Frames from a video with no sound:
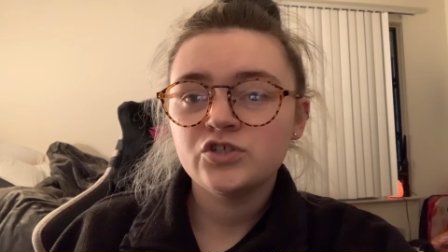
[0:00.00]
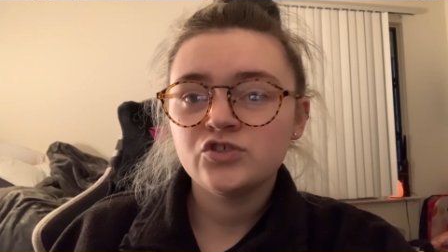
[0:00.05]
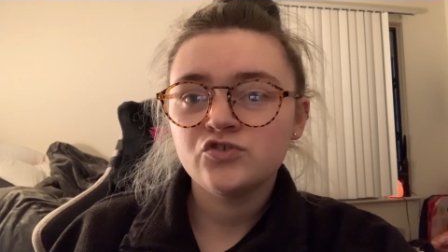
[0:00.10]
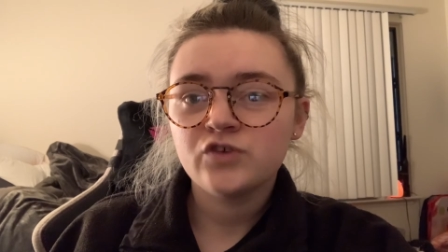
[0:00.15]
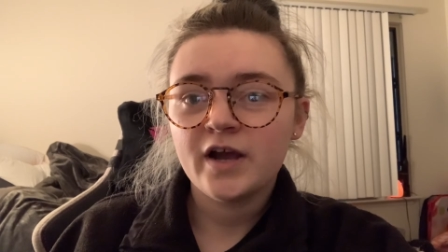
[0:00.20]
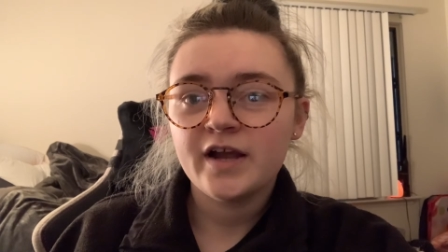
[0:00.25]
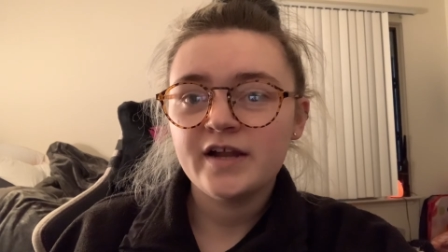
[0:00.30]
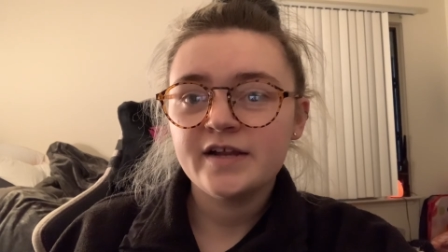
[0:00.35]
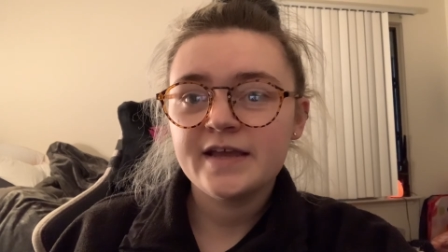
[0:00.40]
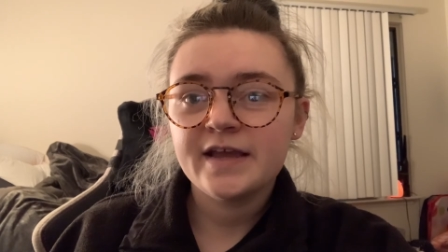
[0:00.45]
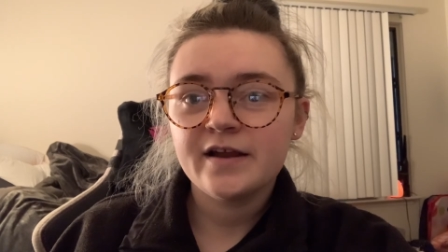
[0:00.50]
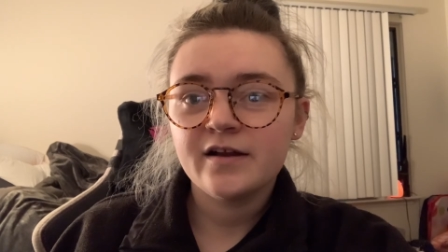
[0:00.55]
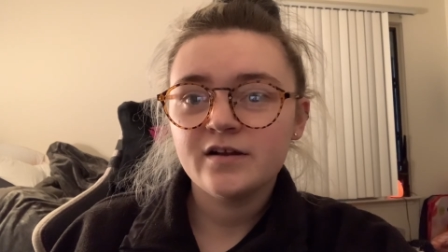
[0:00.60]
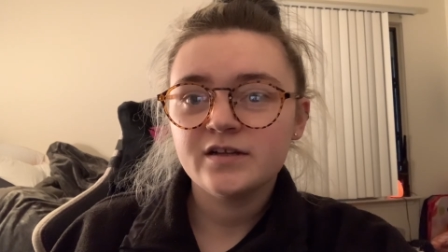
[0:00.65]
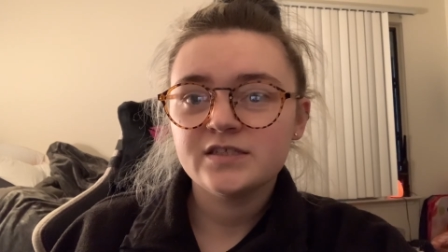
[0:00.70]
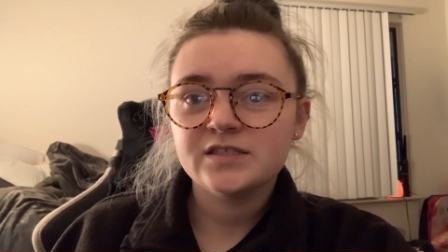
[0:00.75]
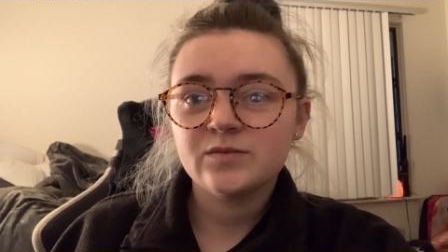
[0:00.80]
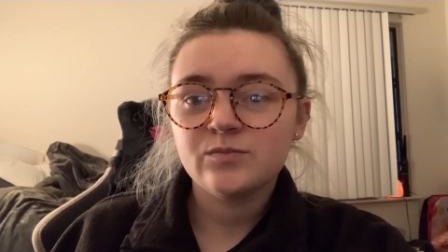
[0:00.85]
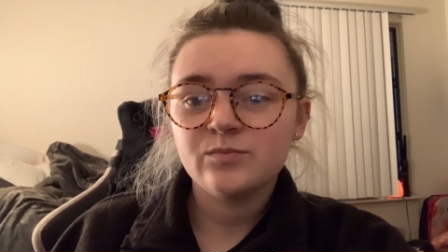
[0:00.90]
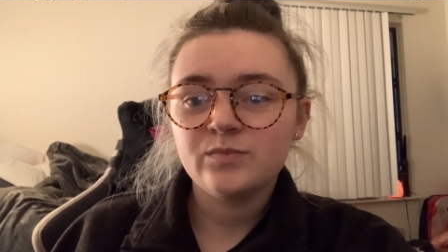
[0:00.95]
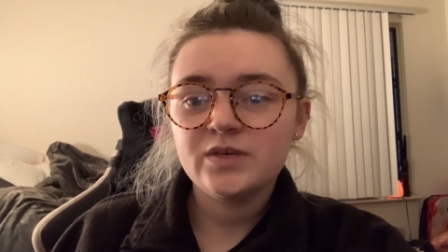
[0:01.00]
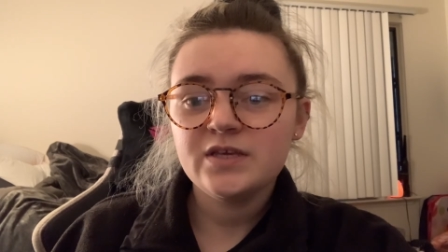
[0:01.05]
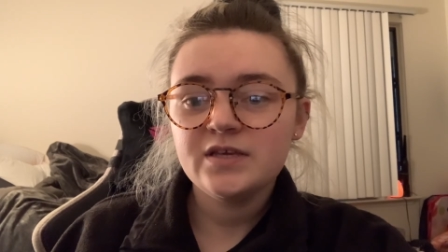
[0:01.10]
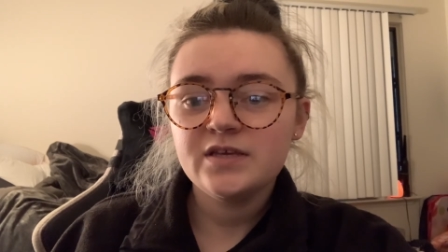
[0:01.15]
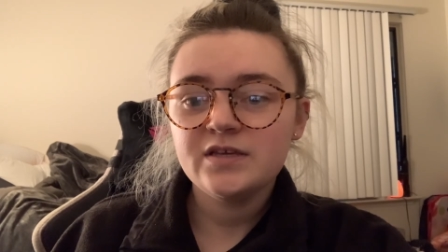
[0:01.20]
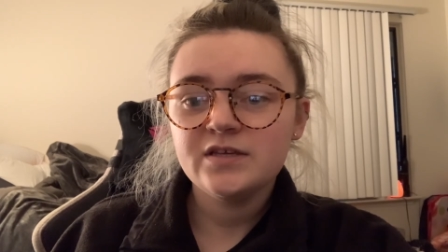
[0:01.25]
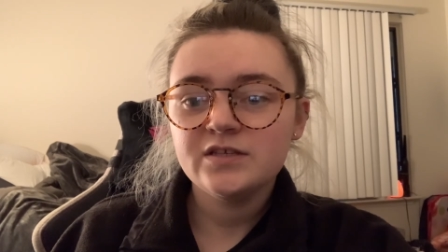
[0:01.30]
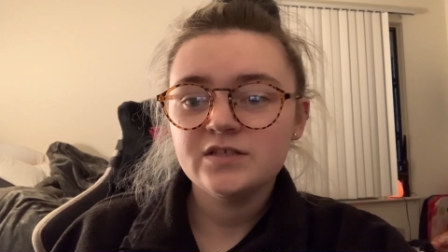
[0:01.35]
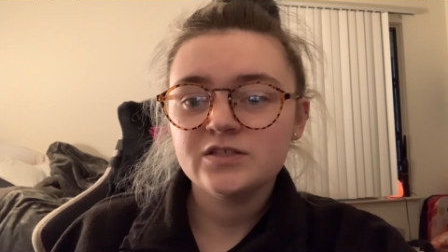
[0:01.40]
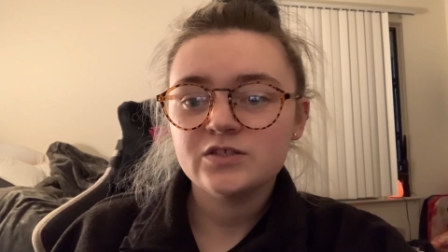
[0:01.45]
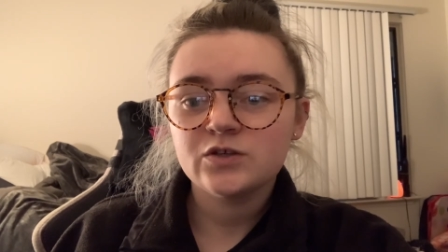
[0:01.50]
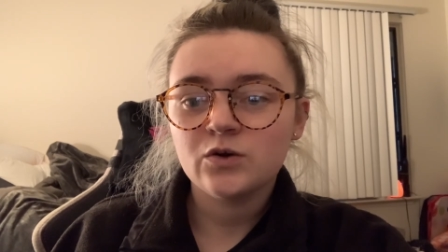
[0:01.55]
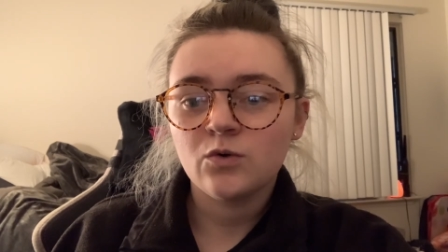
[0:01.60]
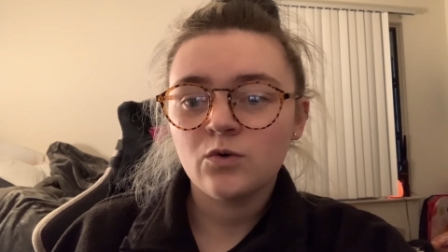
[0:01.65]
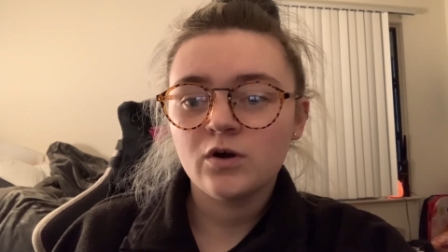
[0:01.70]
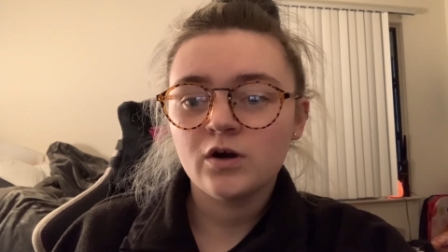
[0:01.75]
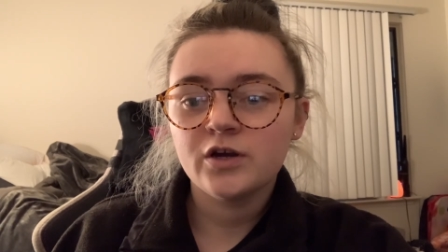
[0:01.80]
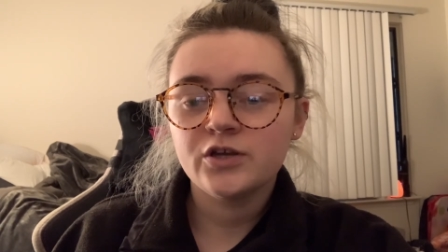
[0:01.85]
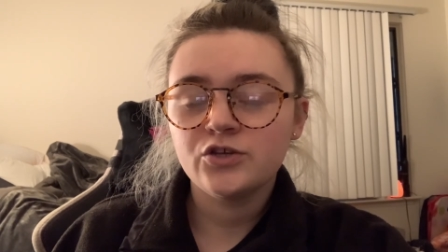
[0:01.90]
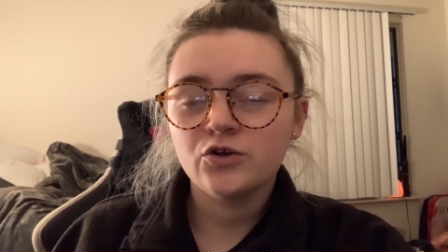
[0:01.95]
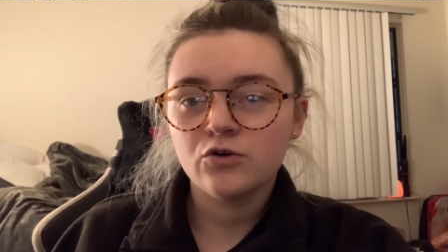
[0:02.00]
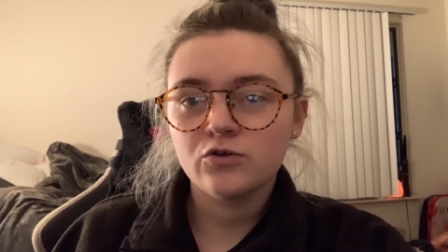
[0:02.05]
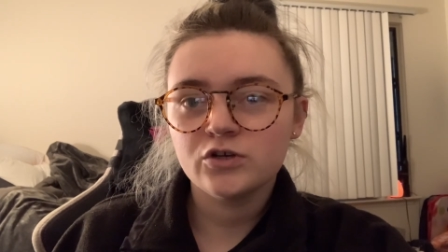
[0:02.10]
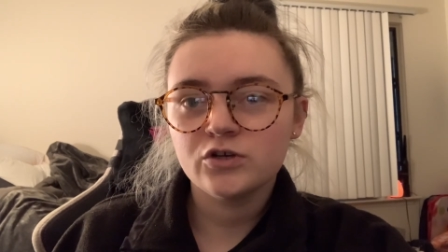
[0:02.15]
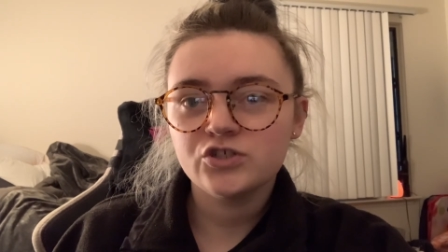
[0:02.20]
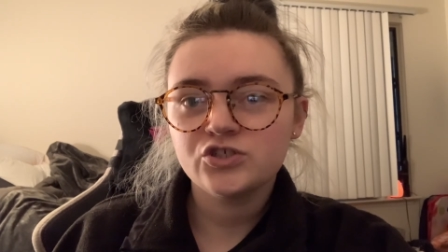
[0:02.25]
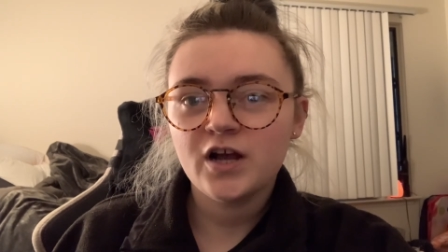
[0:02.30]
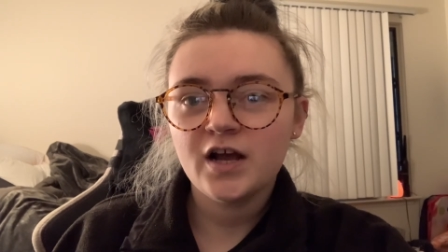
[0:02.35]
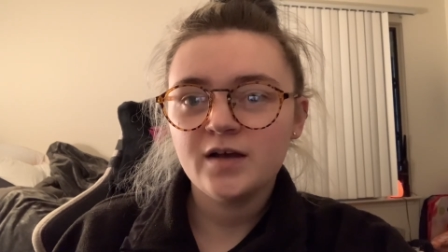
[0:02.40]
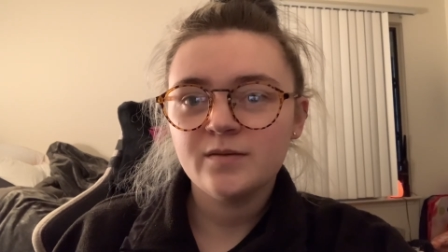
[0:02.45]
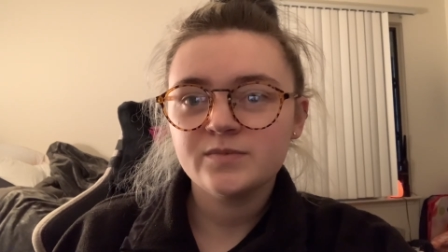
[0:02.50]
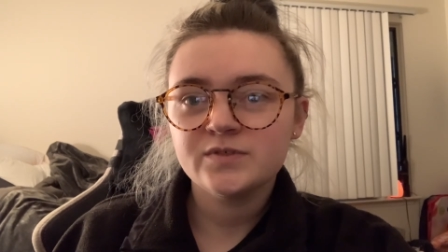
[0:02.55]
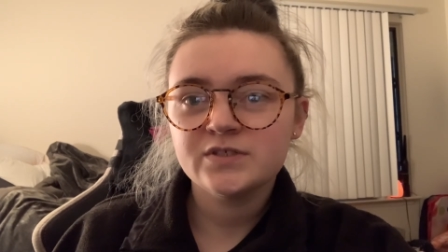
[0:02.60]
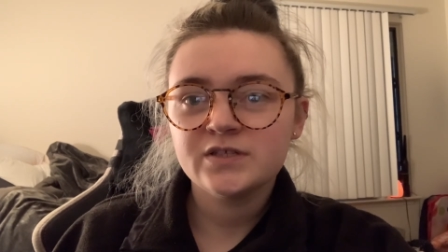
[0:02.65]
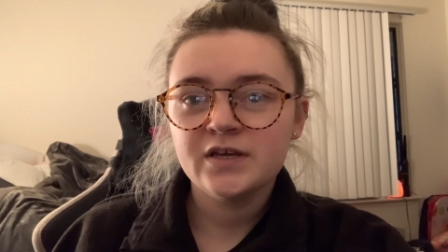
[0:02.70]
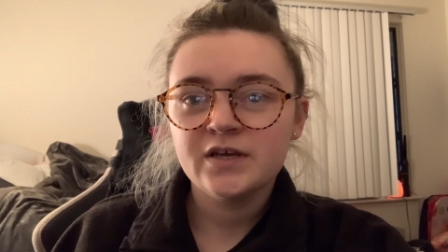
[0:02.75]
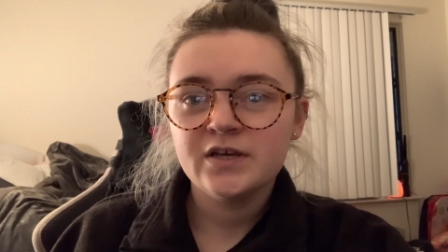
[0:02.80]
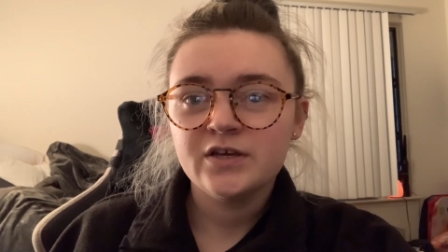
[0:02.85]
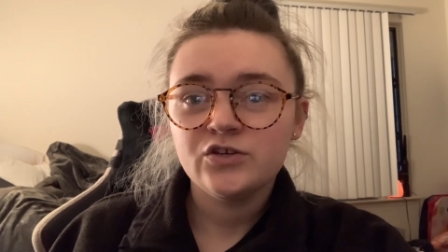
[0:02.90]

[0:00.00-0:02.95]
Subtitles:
dried carrots and peas, or yogurt drops.